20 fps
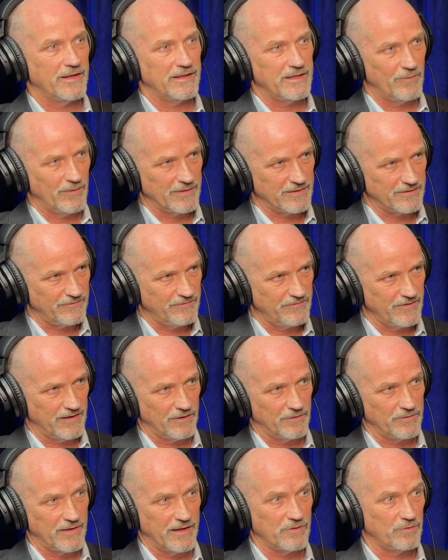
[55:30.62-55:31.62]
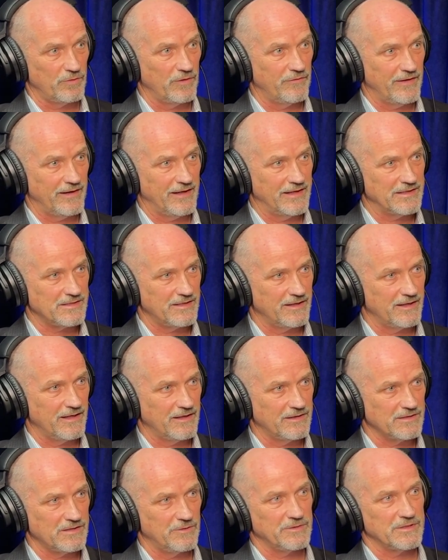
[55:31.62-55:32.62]
And then they went to, then they're refinancing
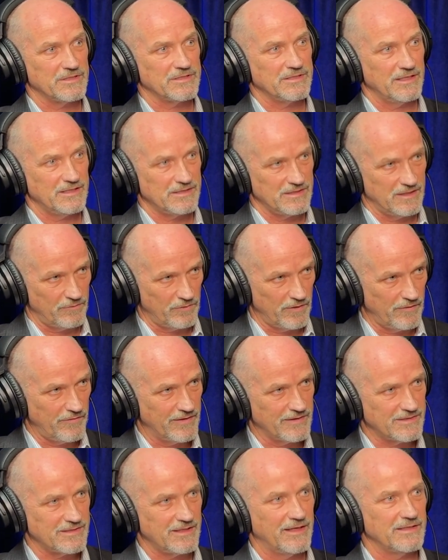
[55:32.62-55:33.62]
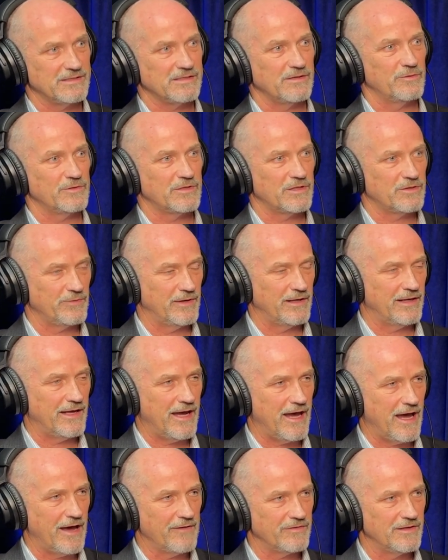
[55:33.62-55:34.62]
again because they went to 6, and they refinancing again, and they went to
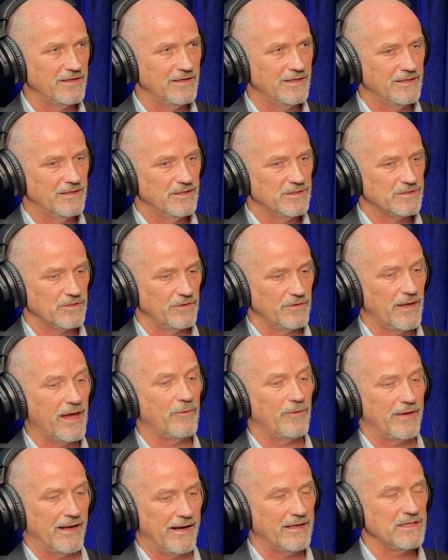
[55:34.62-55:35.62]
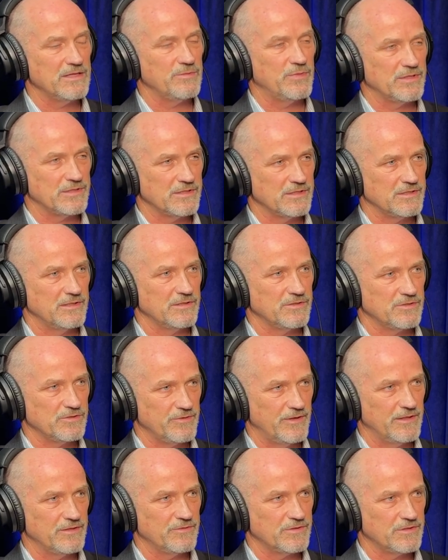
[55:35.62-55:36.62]
3.5. So yeah, when I got into business,
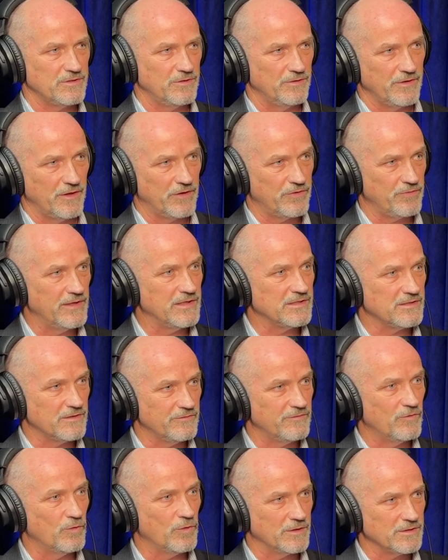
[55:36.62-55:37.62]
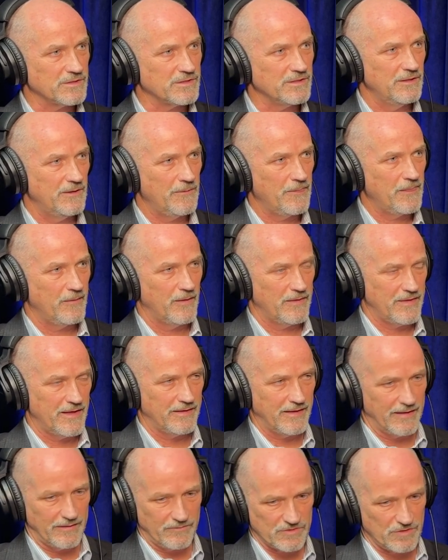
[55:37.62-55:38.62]
interest rates were still in the 3s and the 4s,
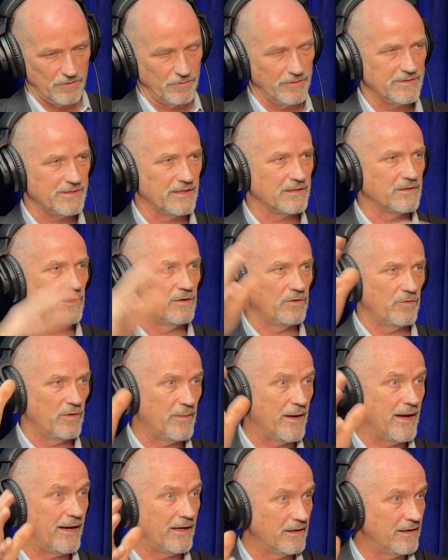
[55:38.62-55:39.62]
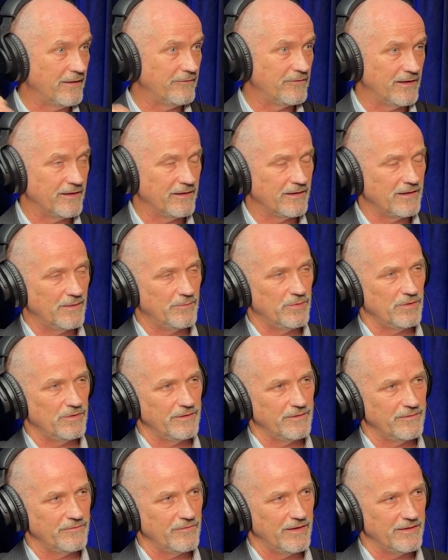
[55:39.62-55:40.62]
and then they slowly ticked all the way back. And I did a
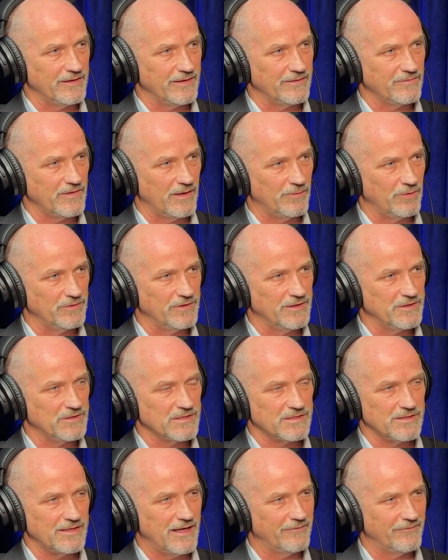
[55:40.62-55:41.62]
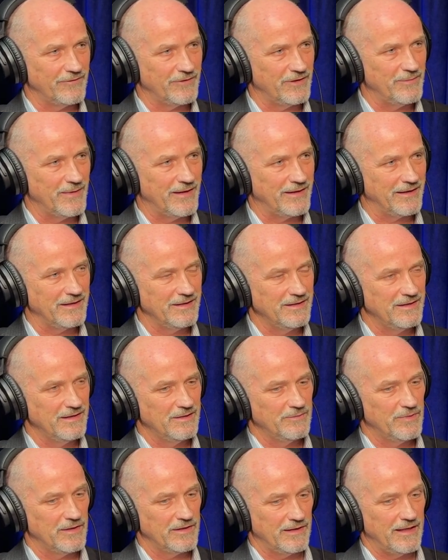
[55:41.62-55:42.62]
couple in the double digits, not very many,
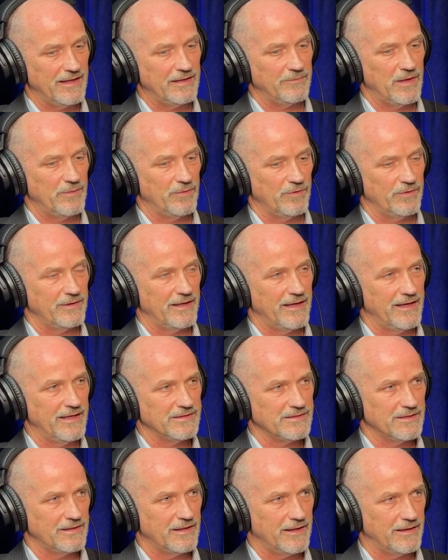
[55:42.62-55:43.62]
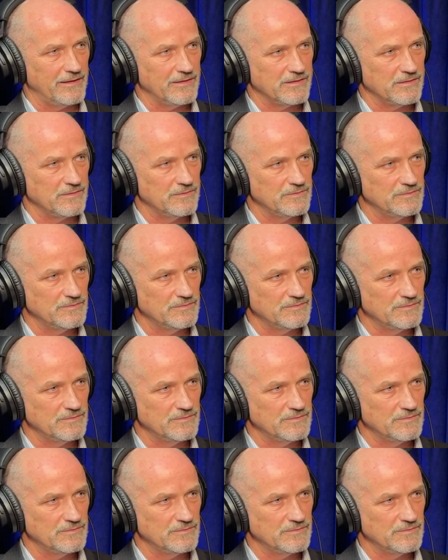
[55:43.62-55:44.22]
but a lot of people in the 8s and 9s.